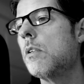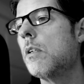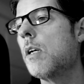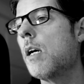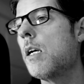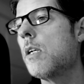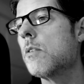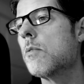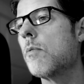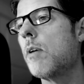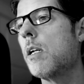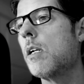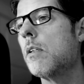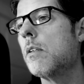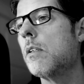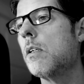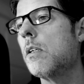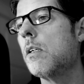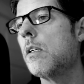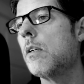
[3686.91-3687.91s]
you guys right
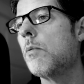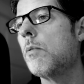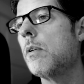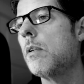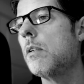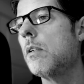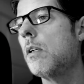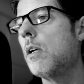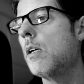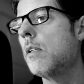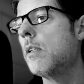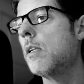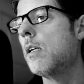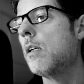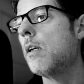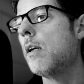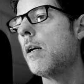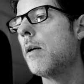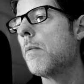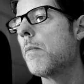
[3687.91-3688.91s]
on the
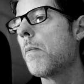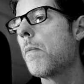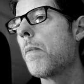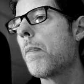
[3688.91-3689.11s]
internet,